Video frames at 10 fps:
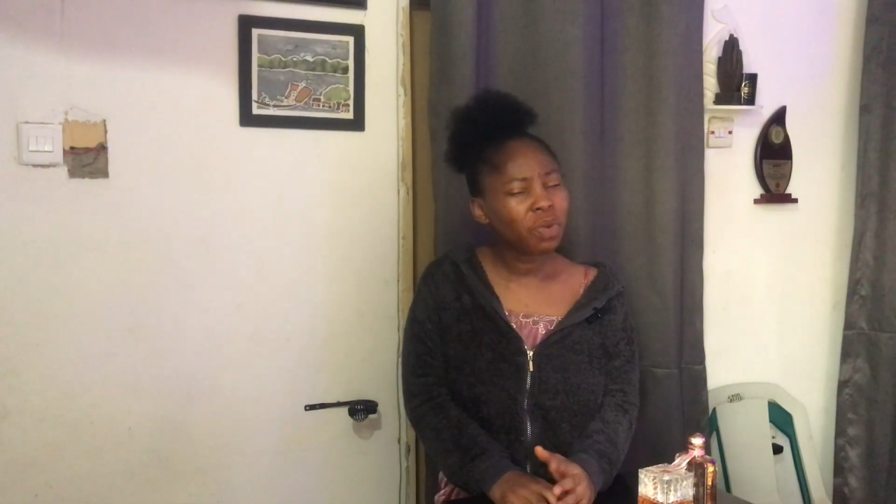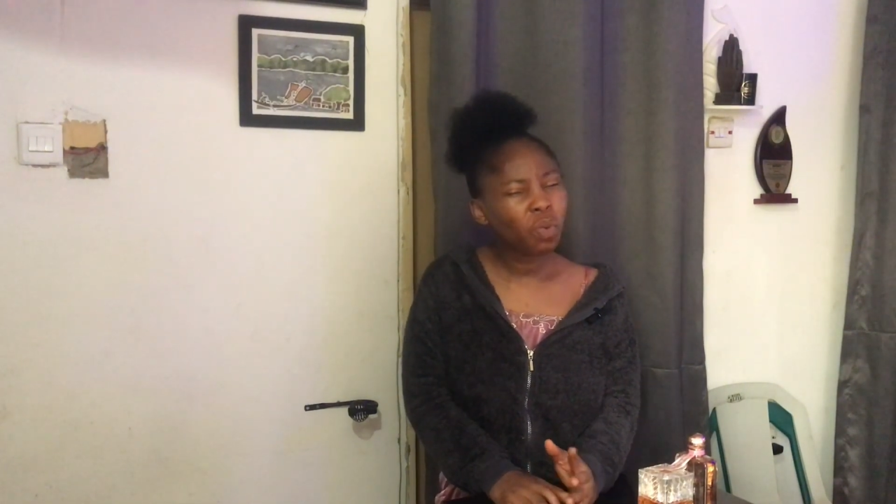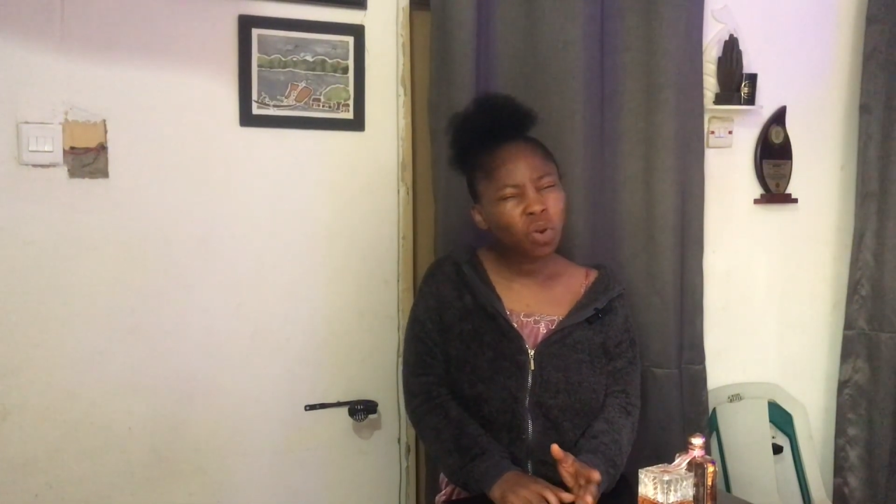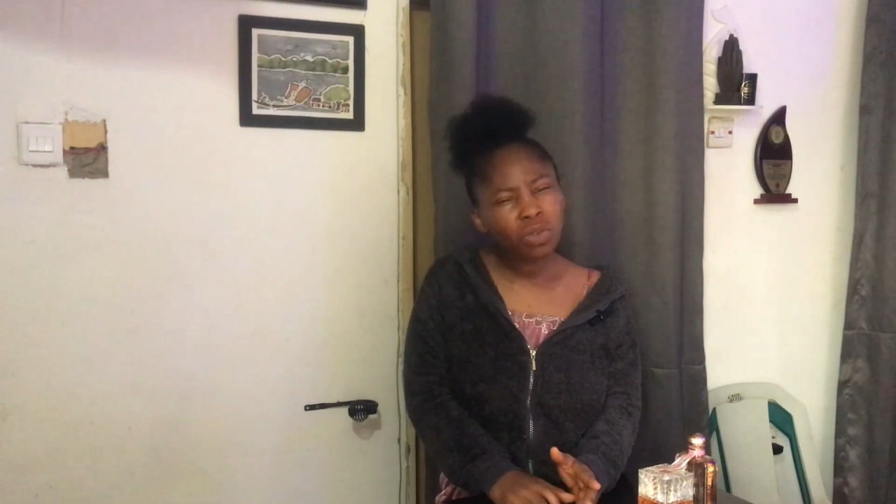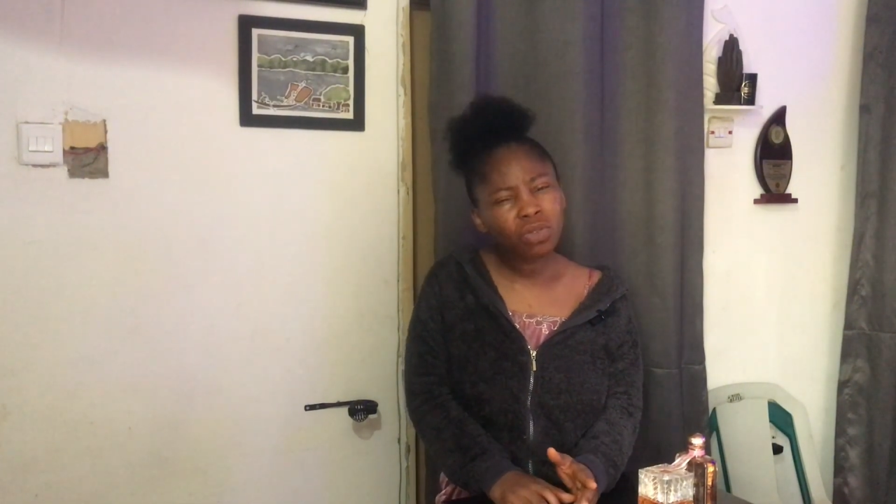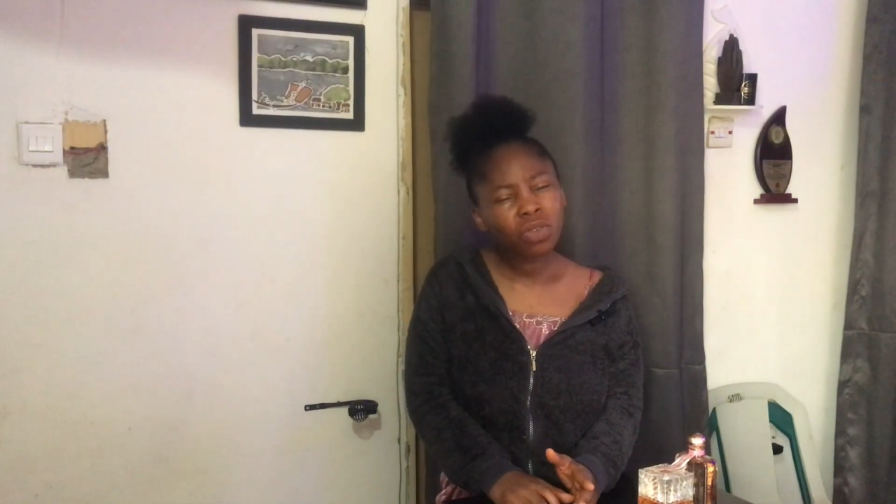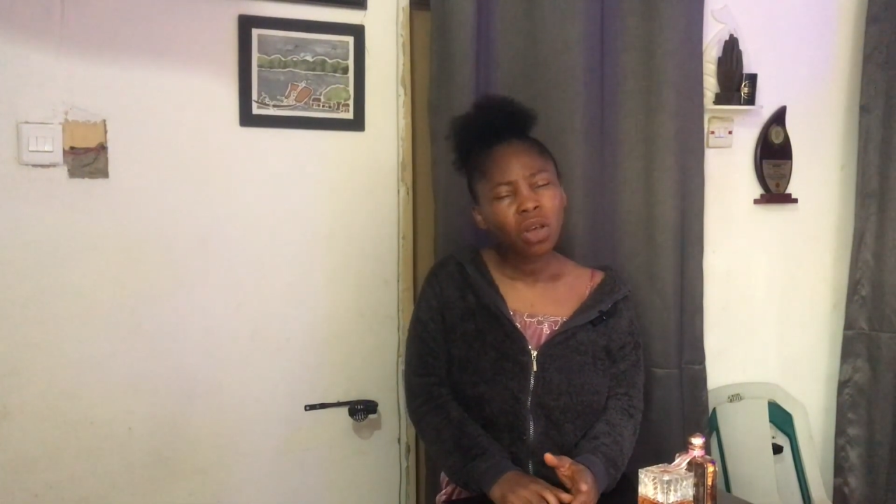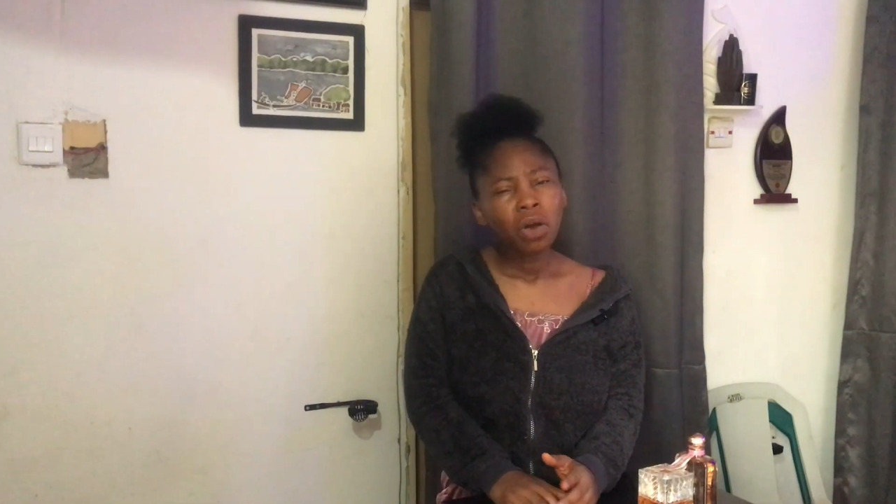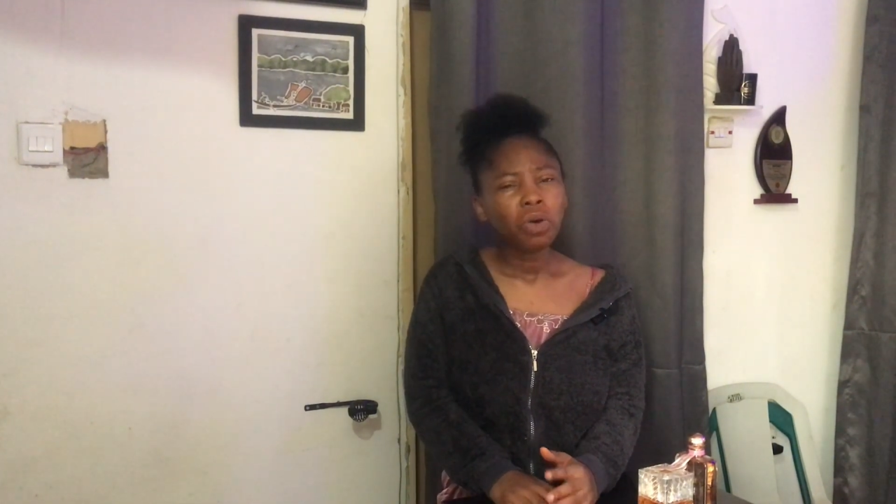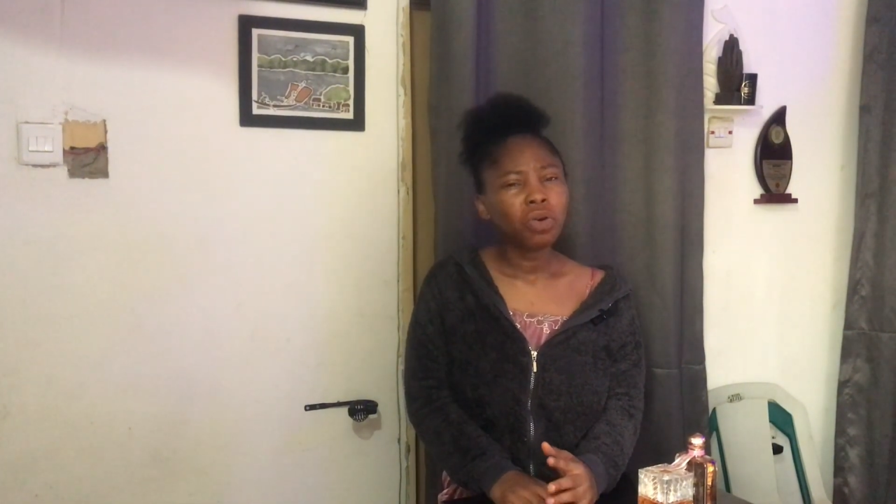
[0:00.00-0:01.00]
once
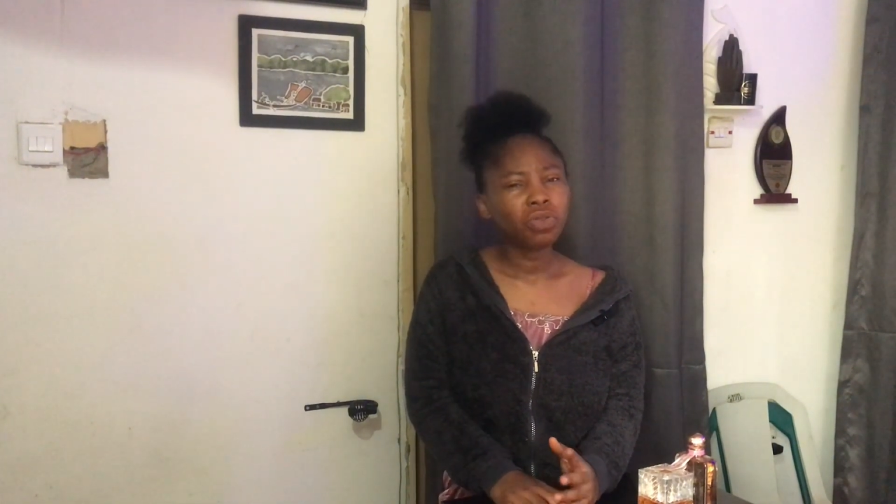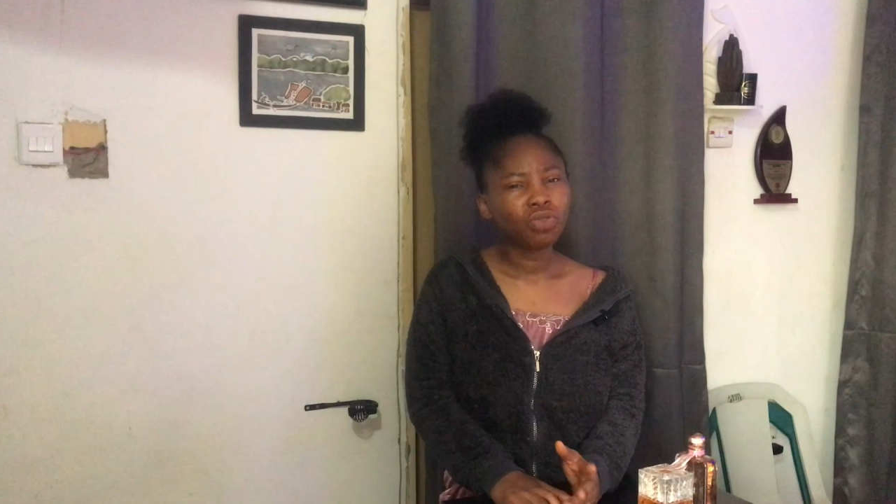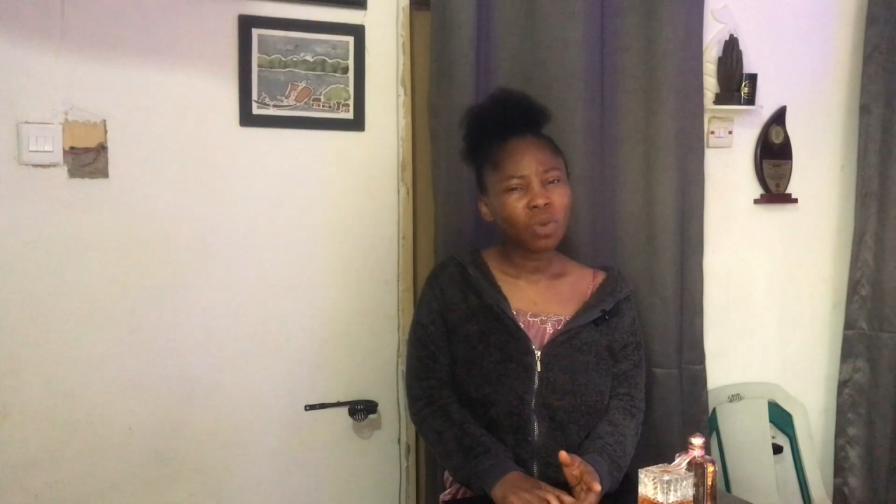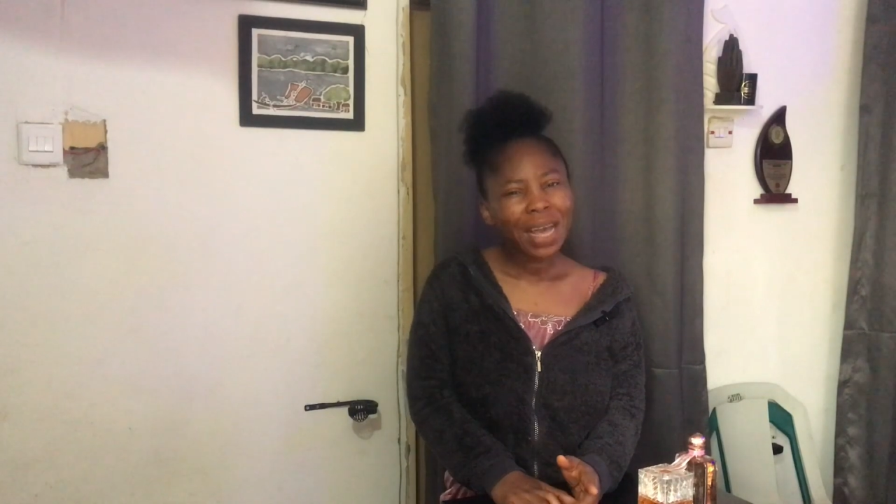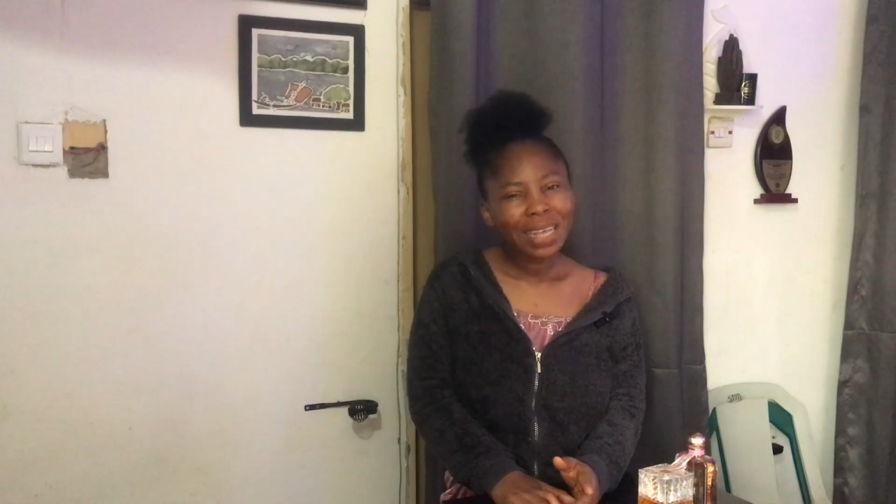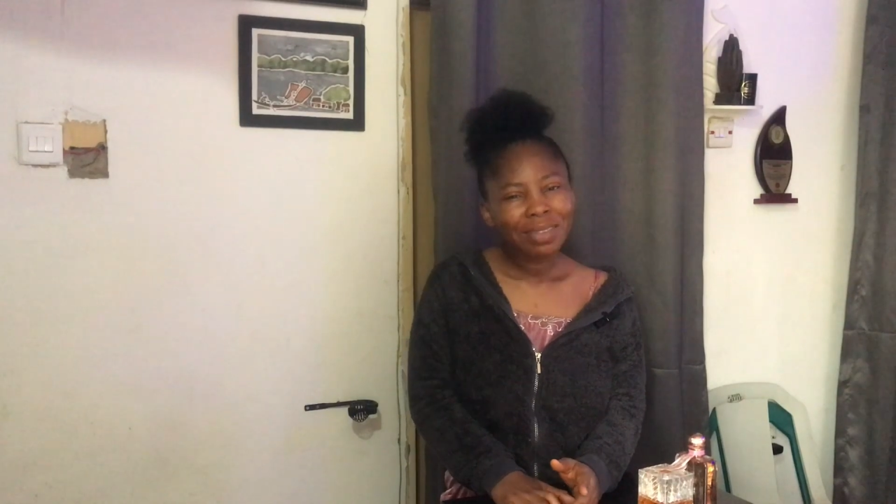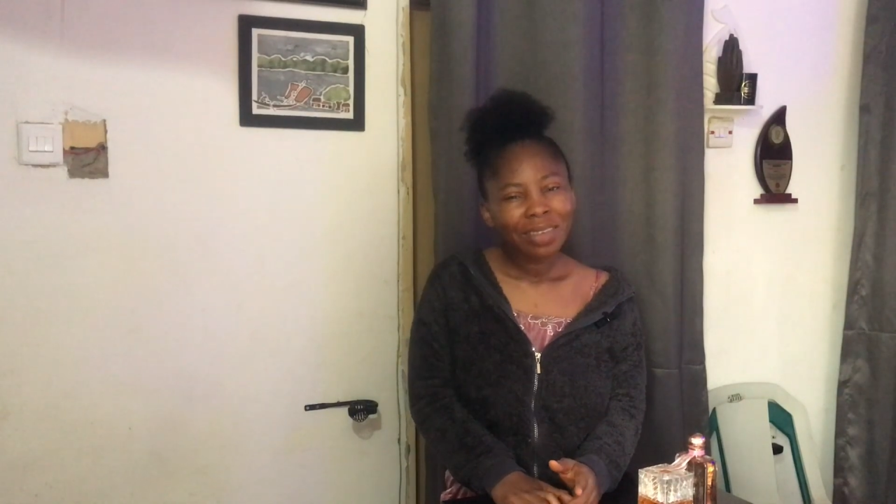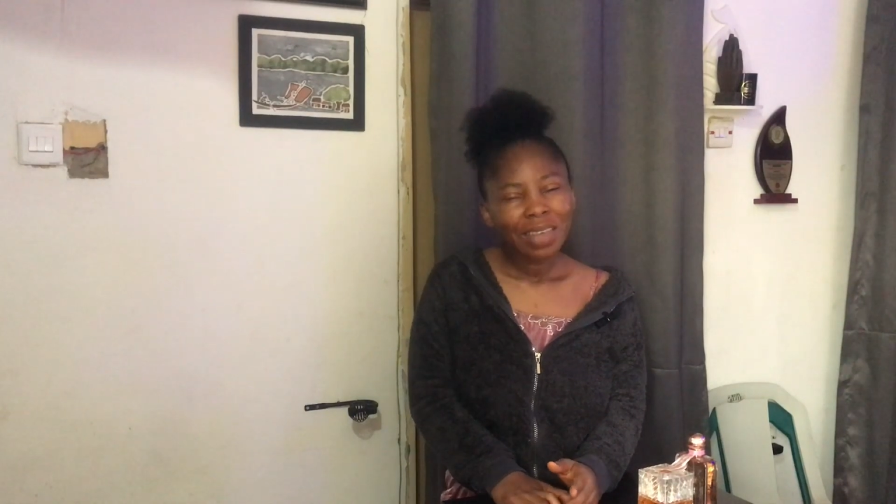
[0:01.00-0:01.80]
or twice,